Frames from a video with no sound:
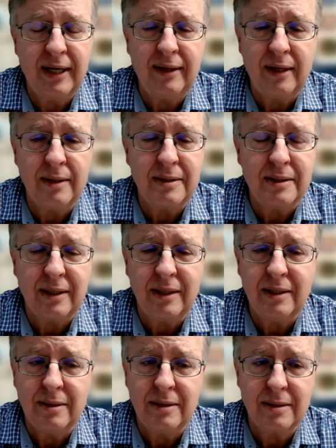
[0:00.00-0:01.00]
I think the
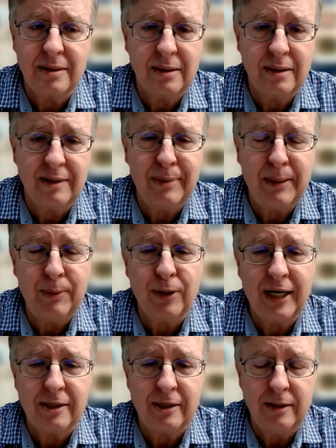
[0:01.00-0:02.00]
studs, the people who are
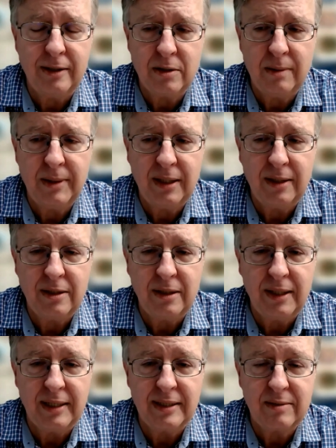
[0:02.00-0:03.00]
actually distributing the
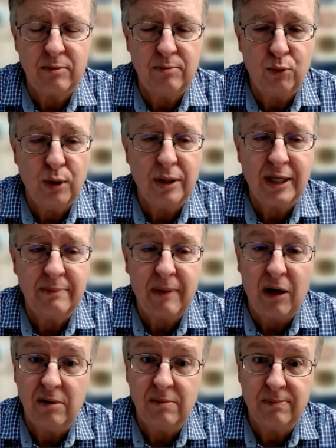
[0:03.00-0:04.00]
genetics really
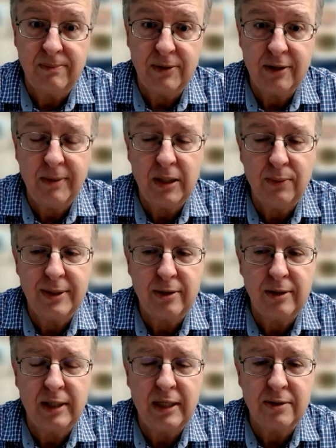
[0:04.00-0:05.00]
should be the ones
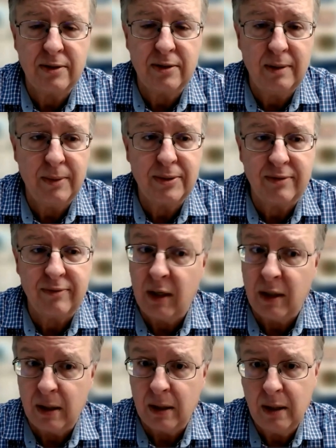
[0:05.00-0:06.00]
who are concerned the most of
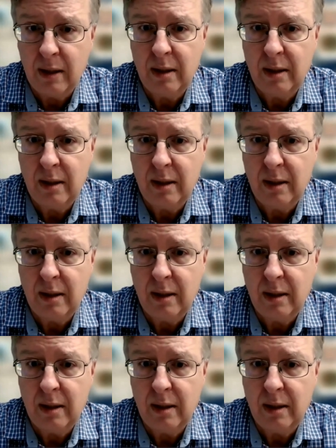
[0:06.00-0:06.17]
all,